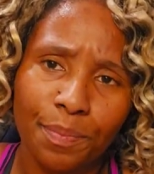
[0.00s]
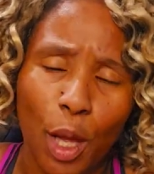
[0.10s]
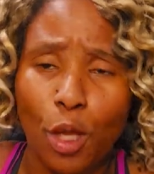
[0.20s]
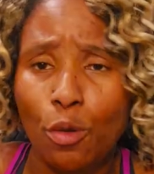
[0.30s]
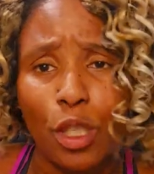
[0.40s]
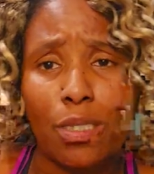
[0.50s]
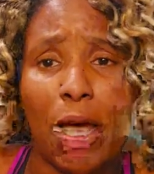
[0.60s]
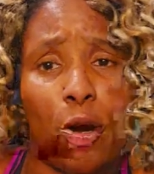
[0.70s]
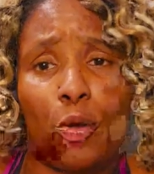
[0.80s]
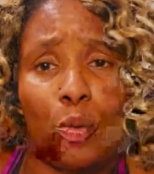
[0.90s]
and you just
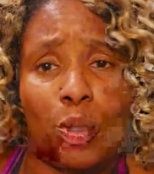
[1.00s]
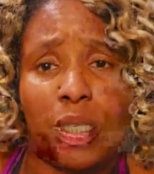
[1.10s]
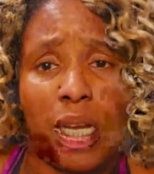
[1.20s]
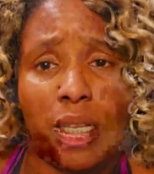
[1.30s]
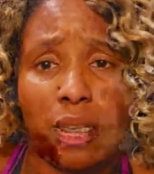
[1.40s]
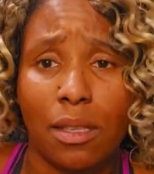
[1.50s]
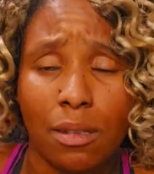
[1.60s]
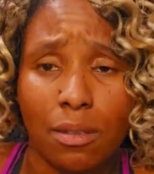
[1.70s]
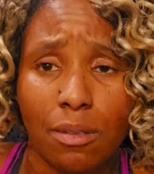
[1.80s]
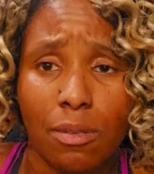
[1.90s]
met her through sudden,
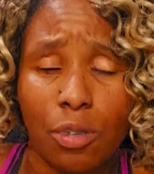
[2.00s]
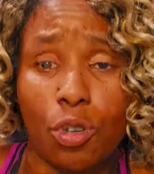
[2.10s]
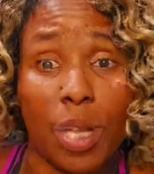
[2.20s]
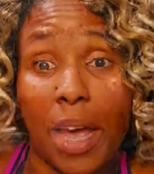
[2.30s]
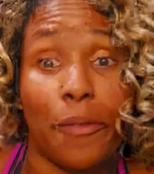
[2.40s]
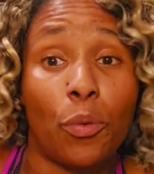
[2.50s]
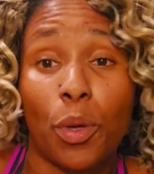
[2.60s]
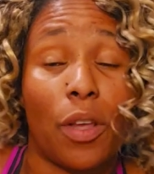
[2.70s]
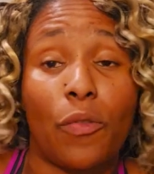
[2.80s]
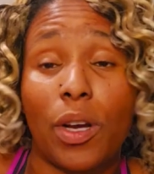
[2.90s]
you're not even
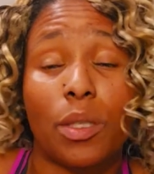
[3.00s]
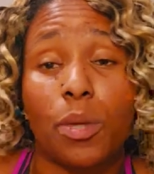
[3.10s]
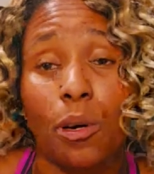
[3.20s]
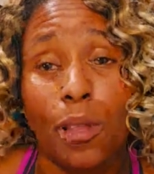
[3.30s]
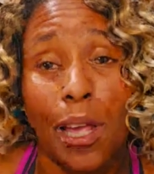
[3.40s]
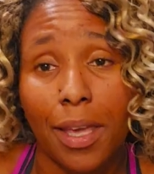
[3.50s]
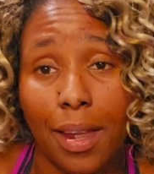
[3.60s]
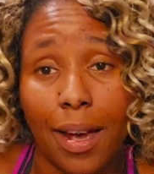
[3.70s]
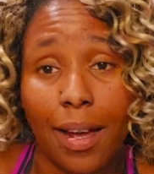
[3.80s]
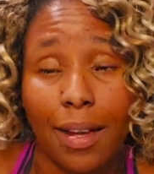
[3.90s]
really friends with her like
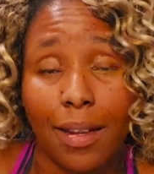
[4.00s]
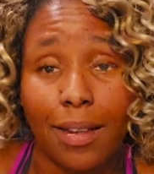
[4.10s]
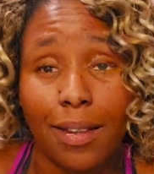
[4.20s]
that.